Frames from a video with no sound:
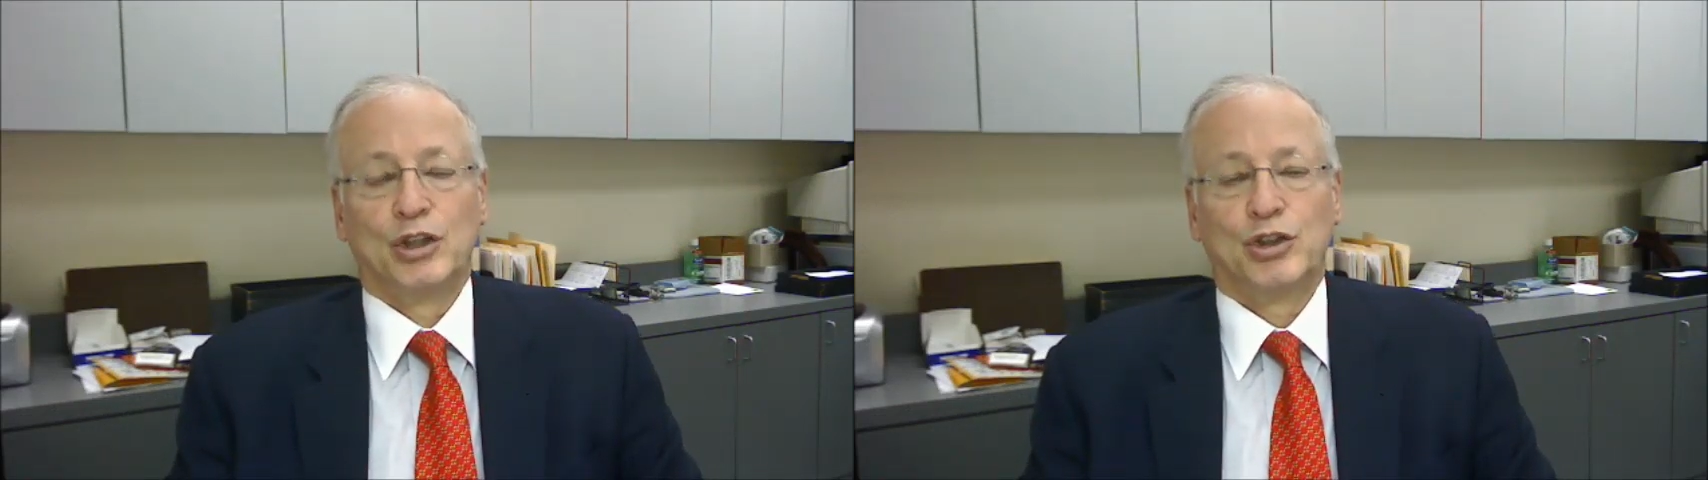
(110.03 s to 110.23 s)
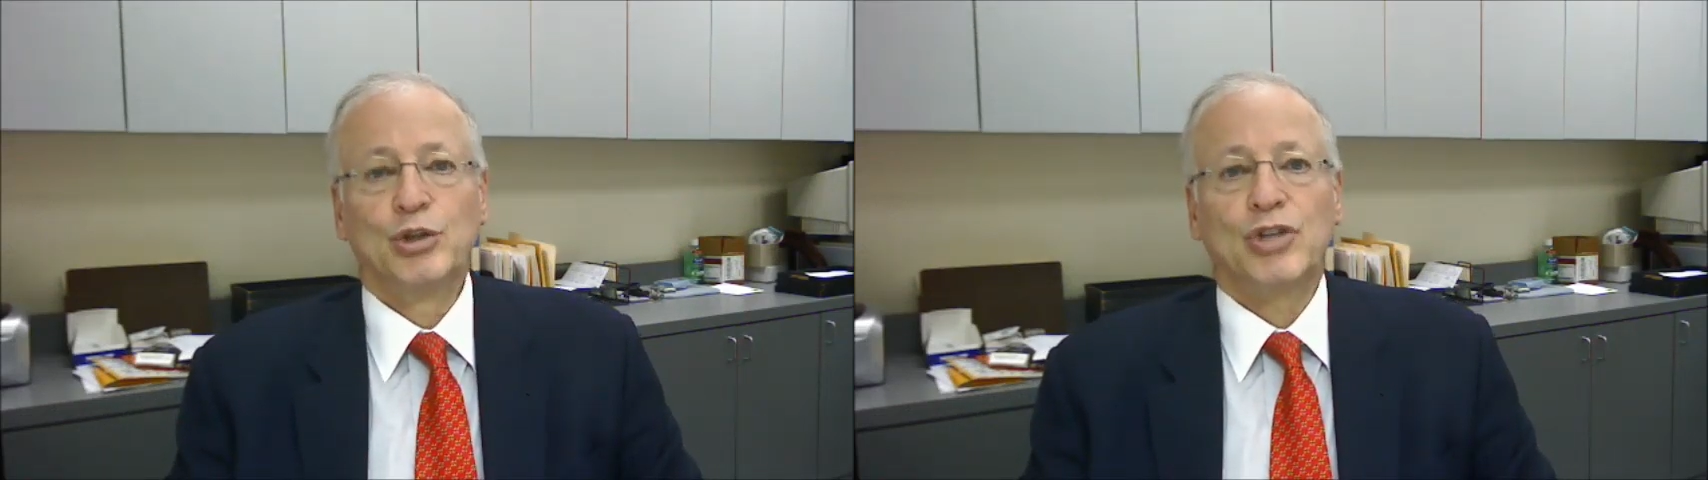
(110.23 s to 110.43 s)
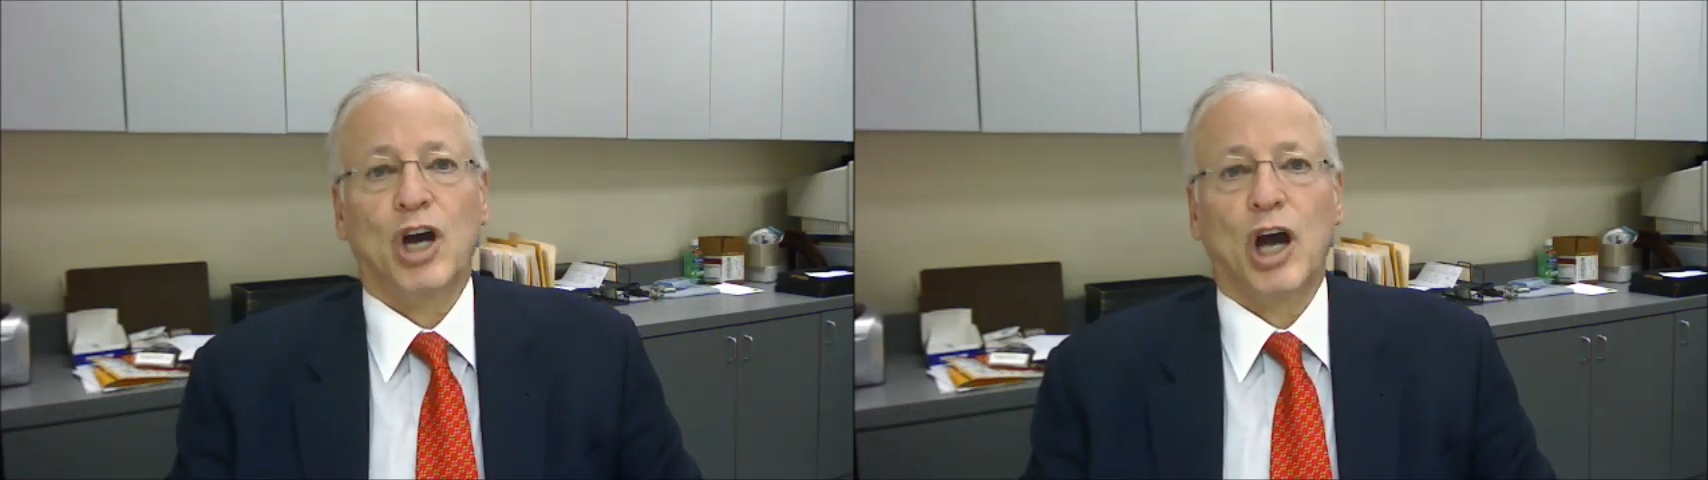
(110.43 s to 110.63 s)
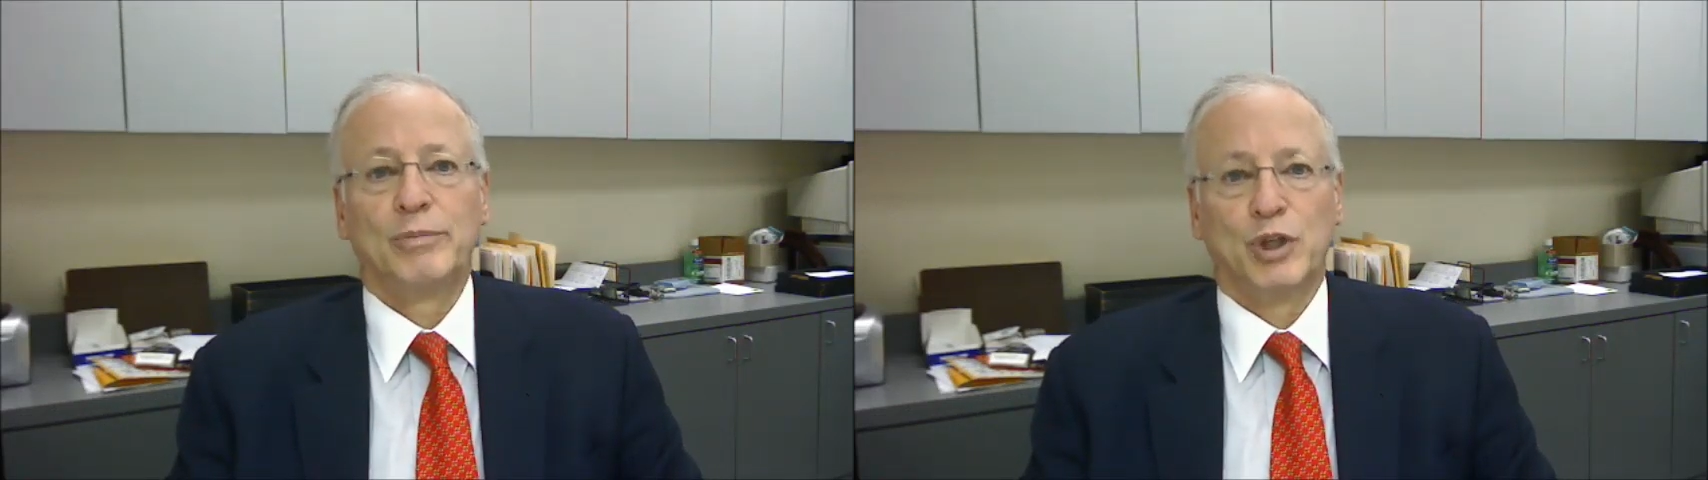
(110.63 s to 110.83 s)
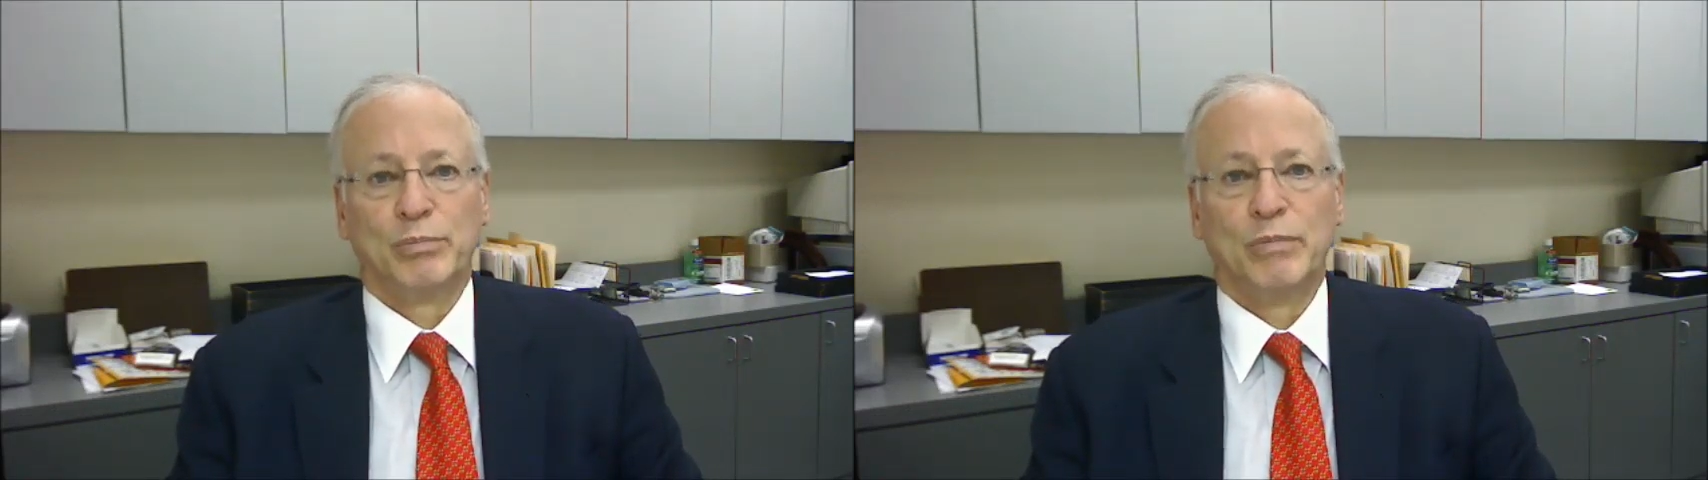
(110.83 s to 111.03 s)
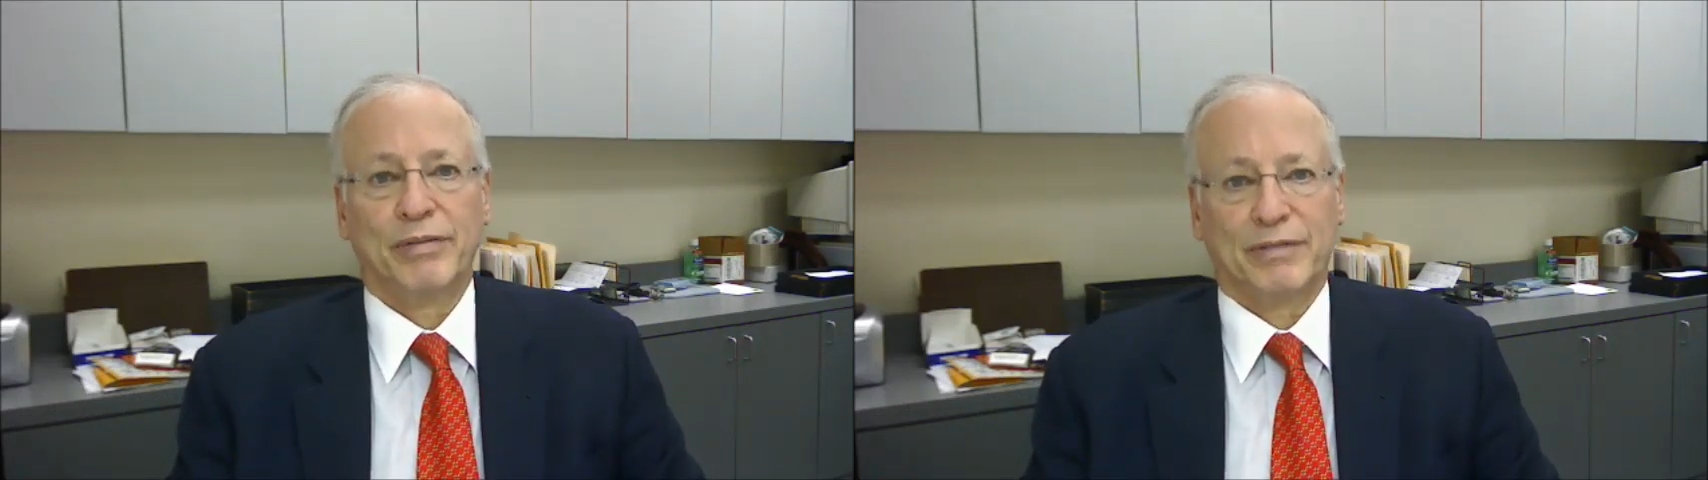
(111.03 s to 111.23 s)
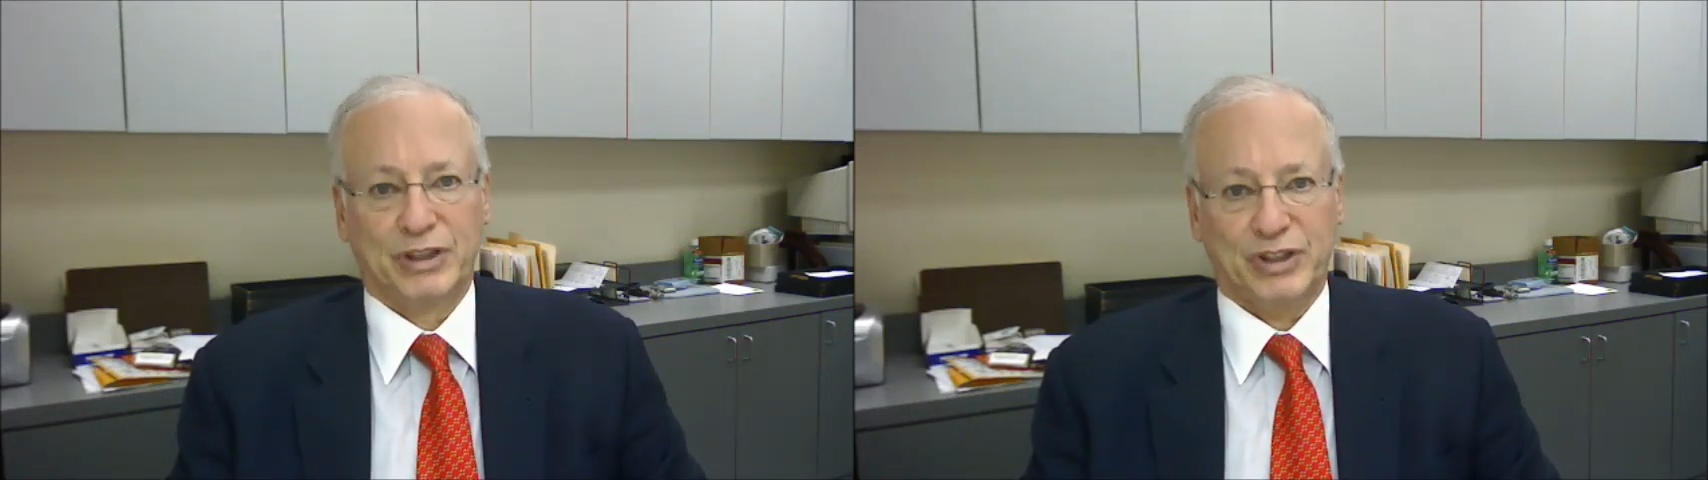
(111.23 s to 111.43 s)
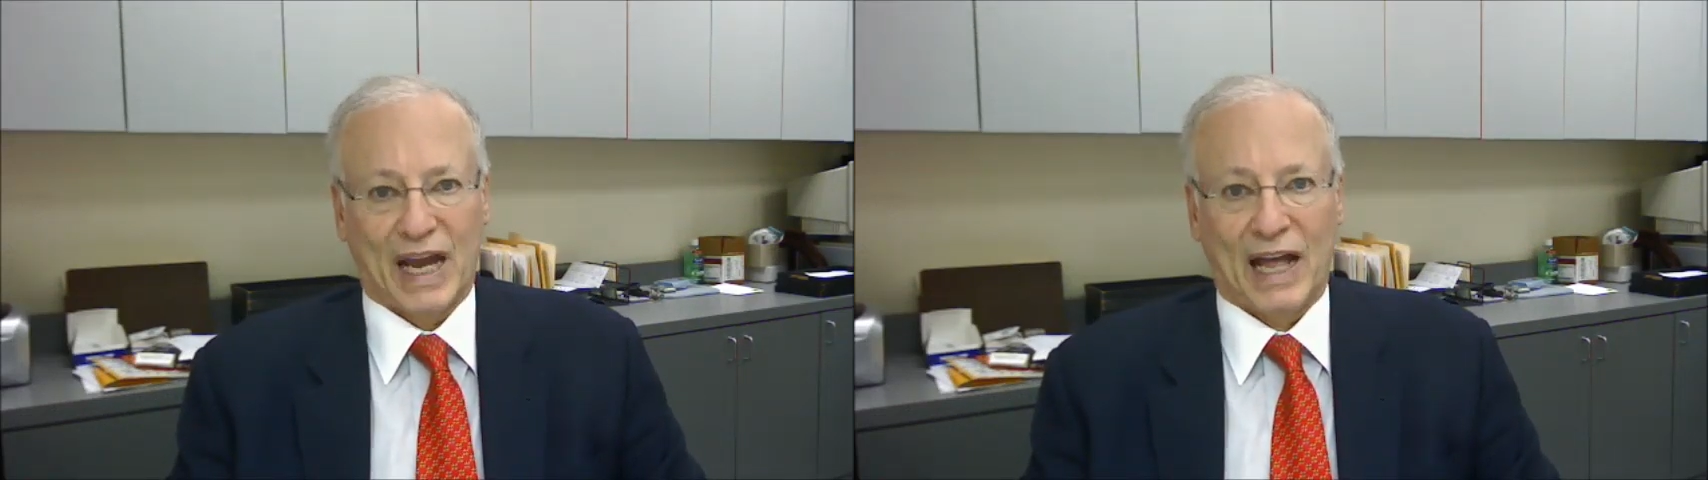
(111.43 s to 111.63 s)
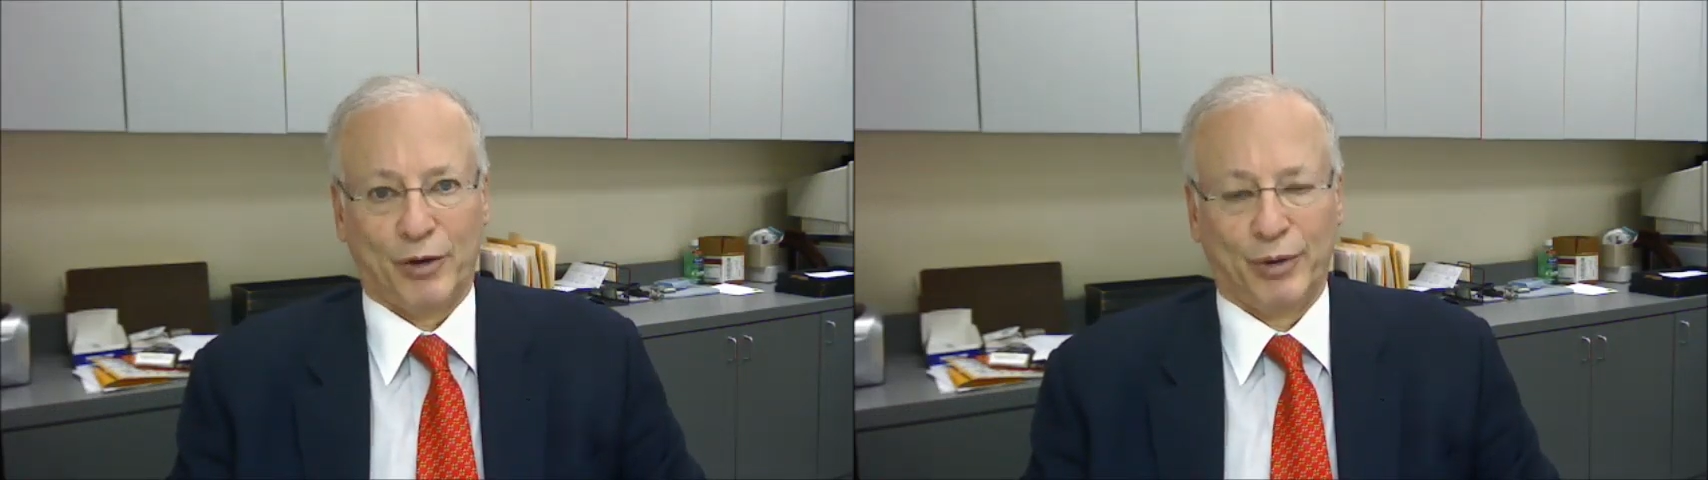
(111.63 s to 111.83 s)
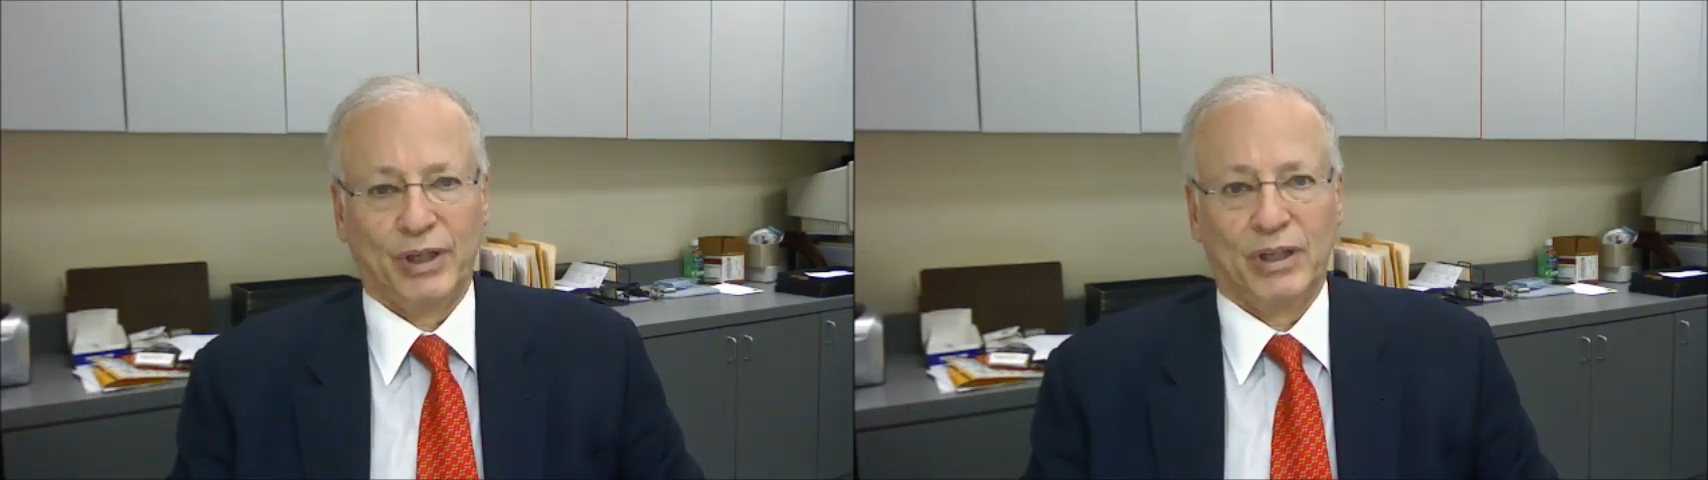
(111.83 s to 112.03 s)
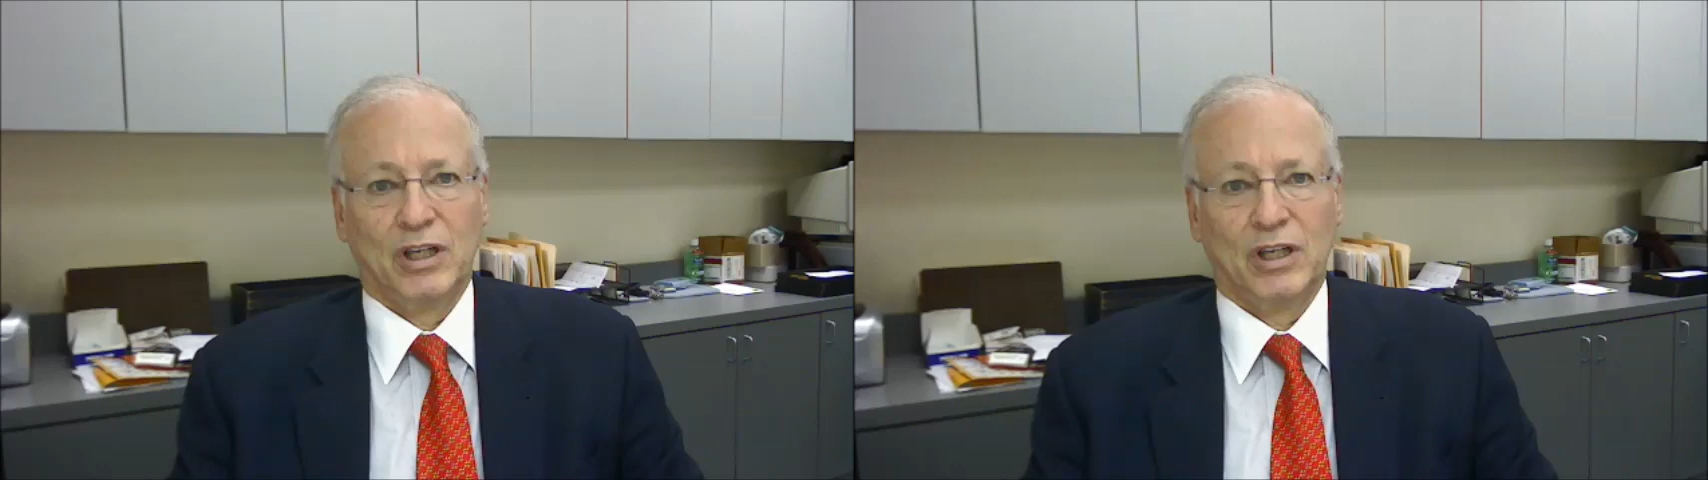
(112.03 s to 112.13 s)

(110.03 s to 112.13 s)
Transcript: 2 times your monthly salary